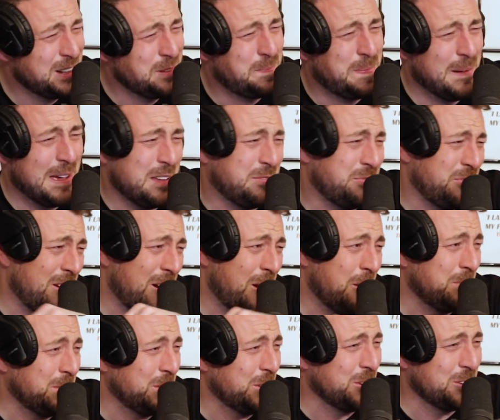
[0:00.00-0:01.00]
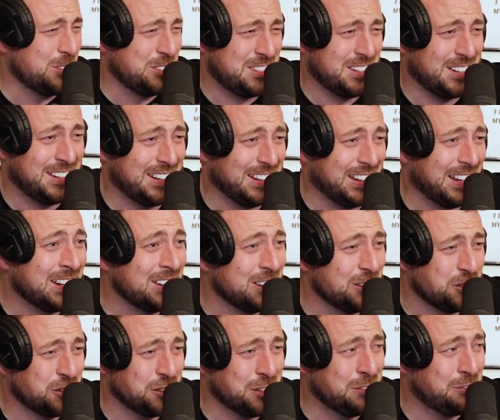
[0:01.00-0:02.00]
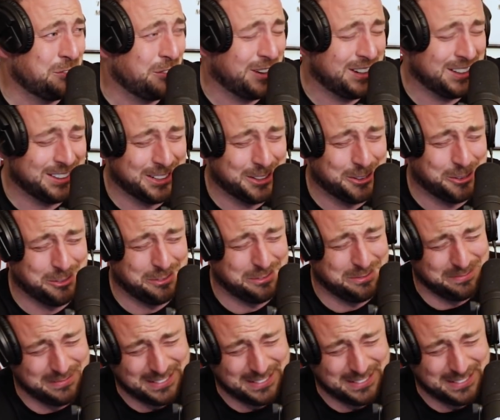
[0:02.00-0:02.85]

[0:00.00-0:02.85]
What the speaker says: The pet farm, the other side, ain't getting this shit frightened out.